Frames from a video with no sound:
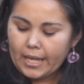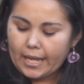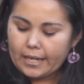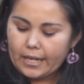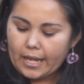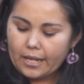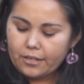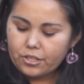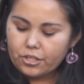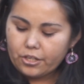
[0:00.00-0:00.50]

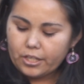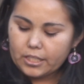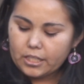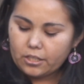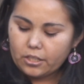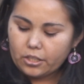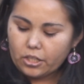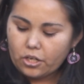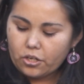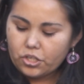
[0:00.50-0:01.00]
and enter
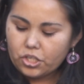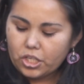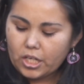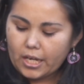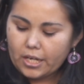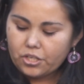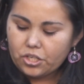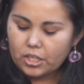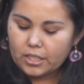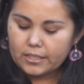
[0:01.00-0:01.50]
into
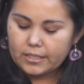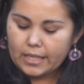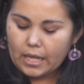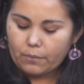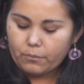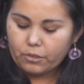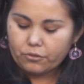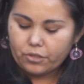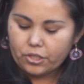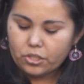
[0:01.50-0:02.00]
negotiations
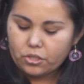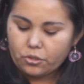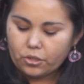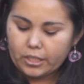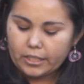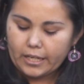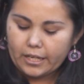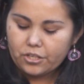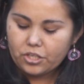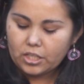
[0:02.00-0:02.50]
that will
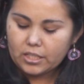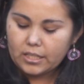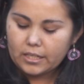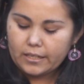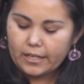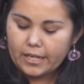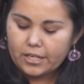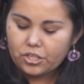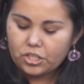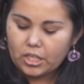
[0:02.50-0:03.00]
restore
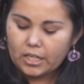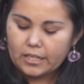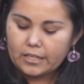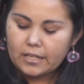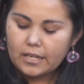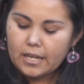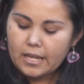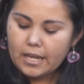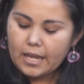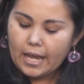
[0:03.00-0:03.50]

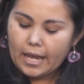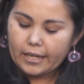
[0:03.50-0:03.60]
nation-to-nation